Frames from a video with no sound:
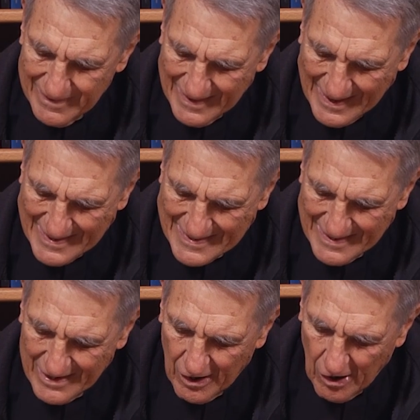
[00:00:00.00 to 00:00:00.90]

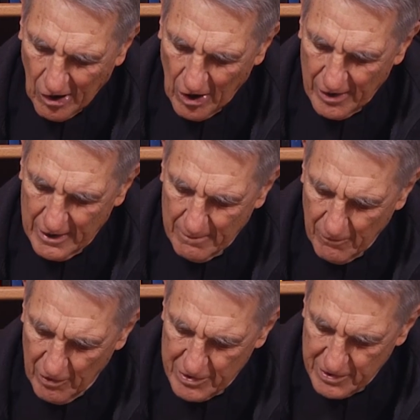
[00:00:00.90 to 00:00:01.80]
plastic art
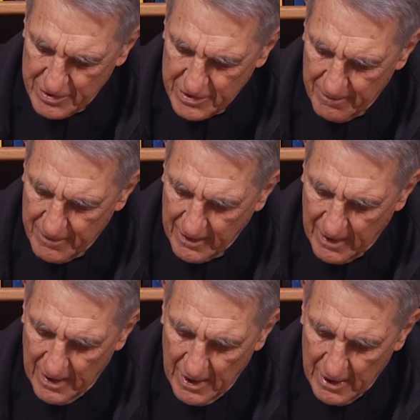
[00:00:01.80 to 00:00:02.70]
emerges, something
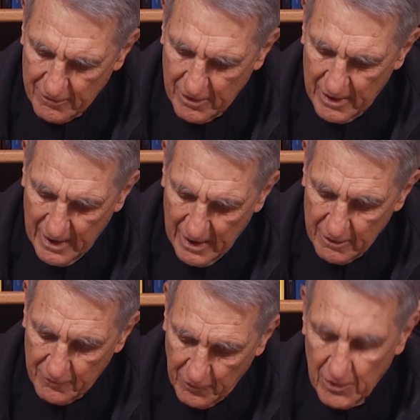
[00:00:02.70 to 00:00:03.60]
that never
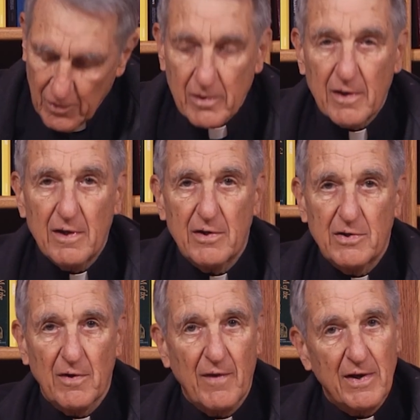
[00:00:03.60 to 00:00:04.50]
had a foothold in the
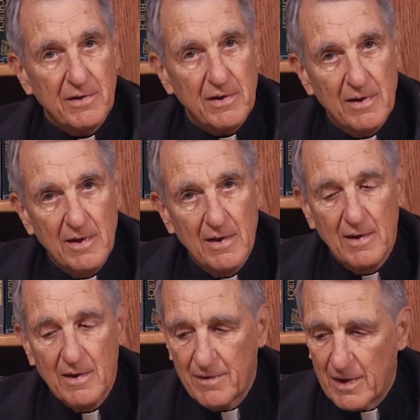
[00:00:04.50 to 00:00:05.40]
East. So that's
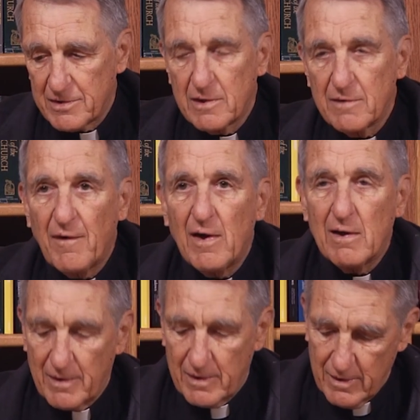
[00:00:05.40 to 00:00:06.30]
a
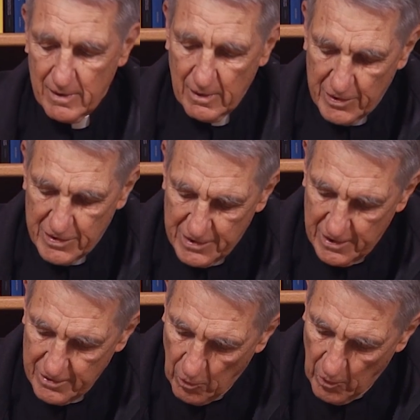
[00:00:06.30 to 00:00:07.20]
development we
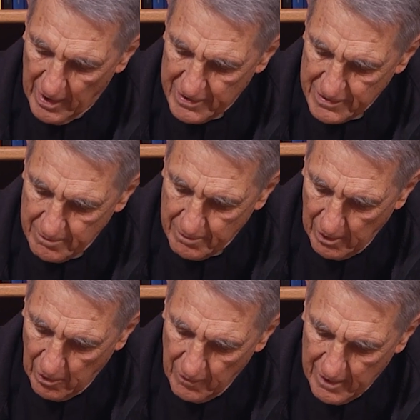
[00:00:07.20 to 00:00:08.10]
see in the West. And
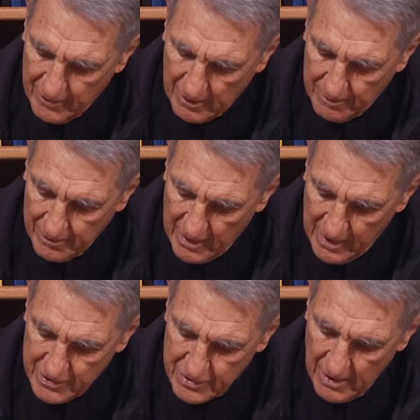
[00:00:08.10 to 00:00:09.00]
below that, a couple
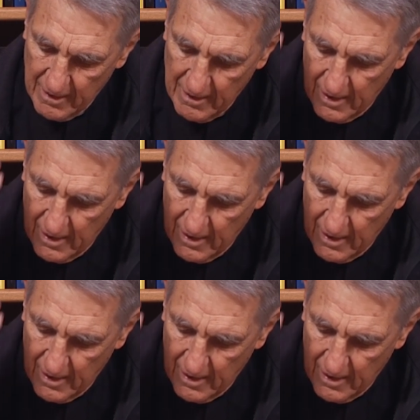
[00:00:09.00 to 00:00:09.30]
lines.